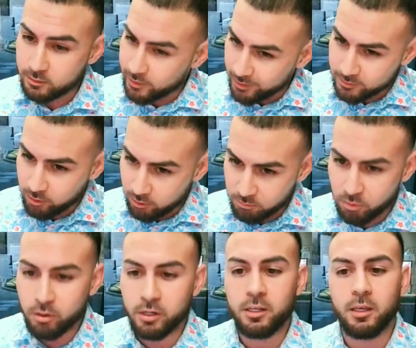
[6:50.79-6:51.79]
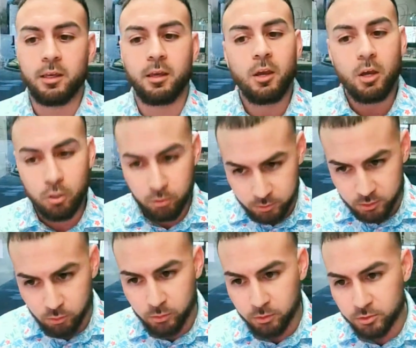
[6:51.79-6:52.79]
days on market, who was
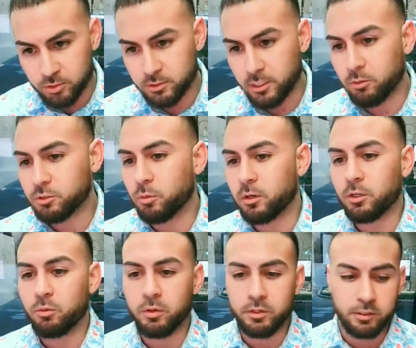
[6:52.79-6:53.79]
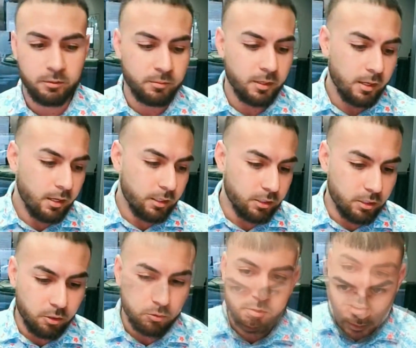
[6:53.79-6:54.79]
the realtors that was working with them,
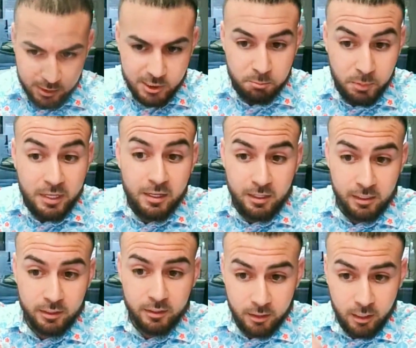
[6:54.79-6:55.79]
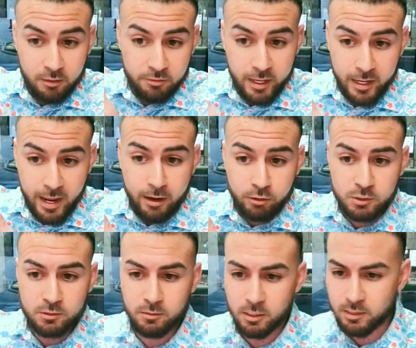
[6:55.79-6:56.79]
the speed of that
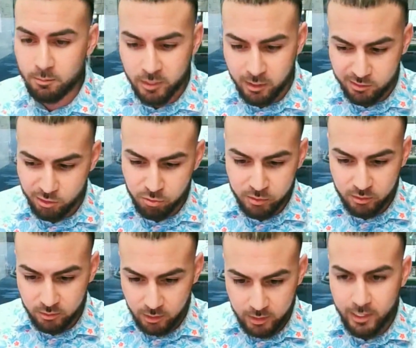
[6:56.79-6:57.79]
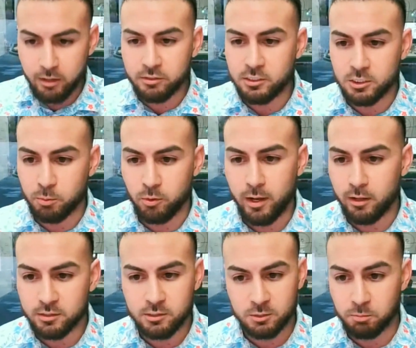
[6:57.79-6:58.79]
house. Because I'm not doing analysis
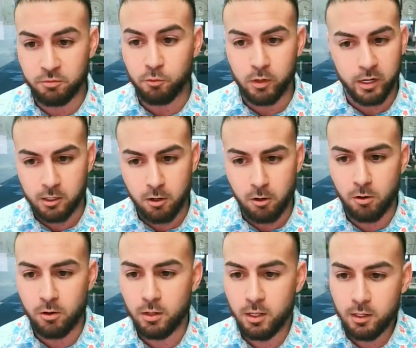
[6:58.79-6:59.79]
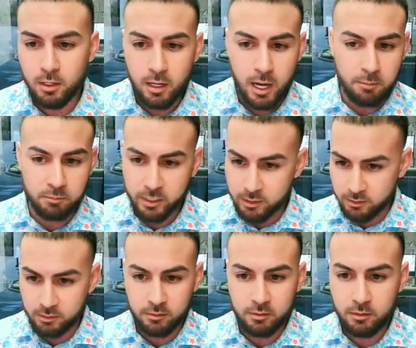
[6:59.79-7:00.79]
paralysis before I call. I'm
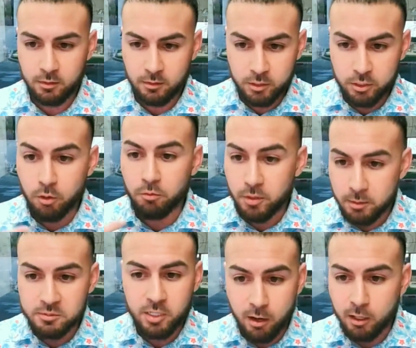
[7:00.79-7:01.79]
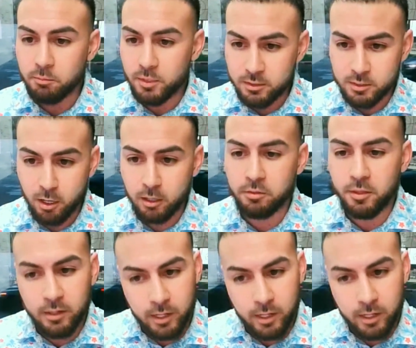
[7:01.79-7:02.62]
letting, them talk, me talk, then